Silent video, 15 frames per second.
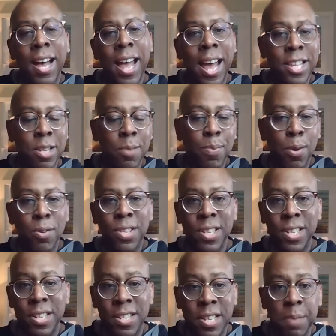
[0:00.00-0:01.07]
as opposed to
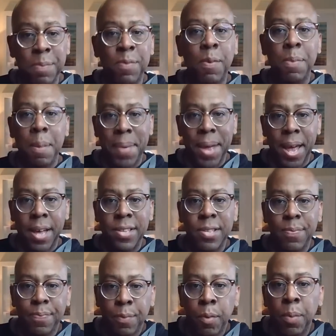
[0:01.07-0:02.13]
the teams from the
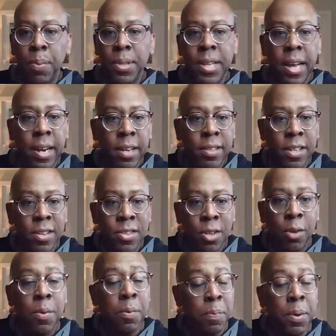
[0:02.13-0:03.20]
past. I want to put that out there. So
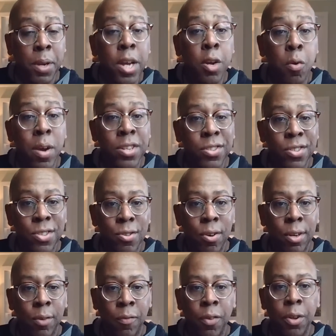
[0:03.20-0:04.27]
good question,
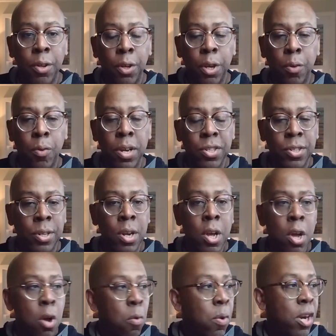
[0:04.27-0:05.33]
starter. Really good question.
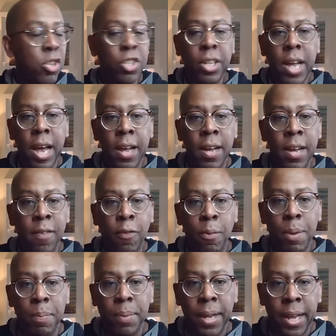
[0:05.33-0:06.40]
What else you got for
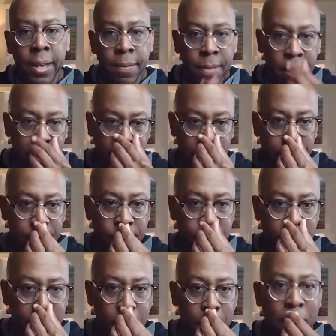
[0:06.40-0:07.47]
me, Blake?
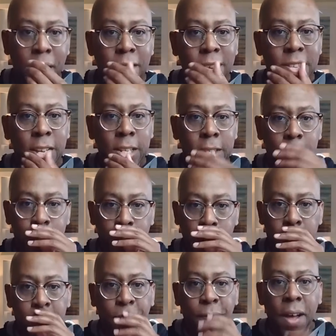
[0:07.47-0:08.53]
Buy or sell. Jimbo
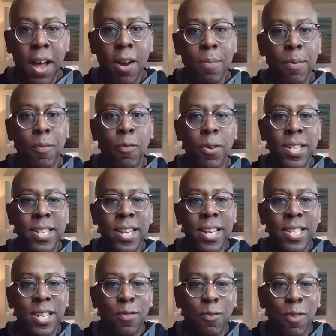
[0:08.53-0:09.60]
gets fired before the
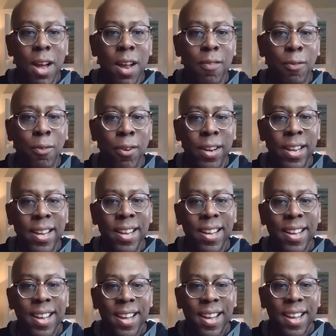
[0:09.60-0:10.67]
Texas rivalry
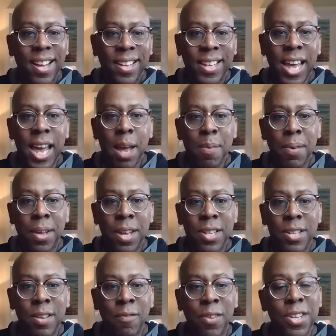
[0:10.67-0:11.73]
game
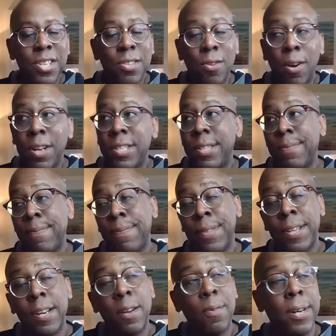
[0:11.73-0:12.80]
restarts.
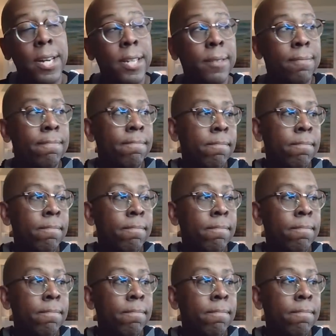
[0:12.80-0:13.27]
You know what?